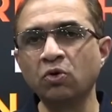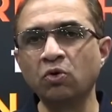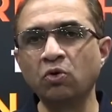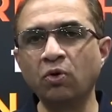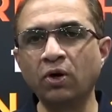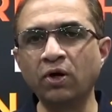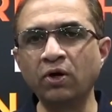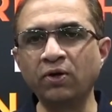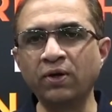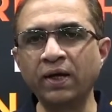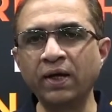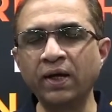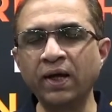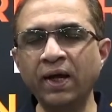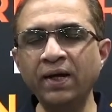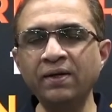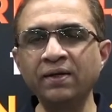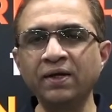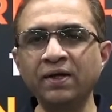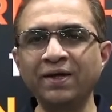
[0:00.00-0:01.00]
who are looking
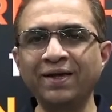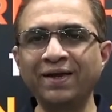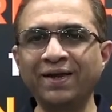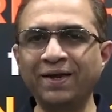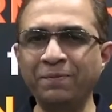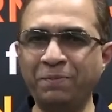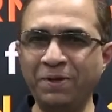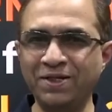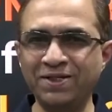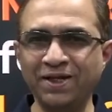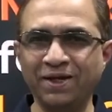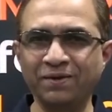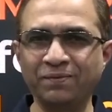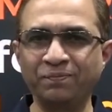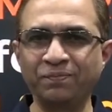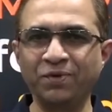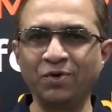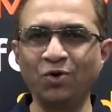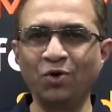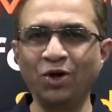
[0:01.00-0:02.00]
at repeating.
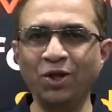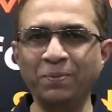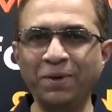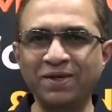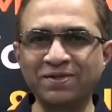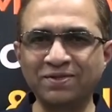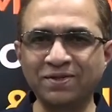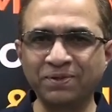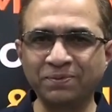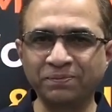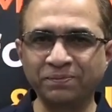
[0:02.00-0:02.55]
All the best.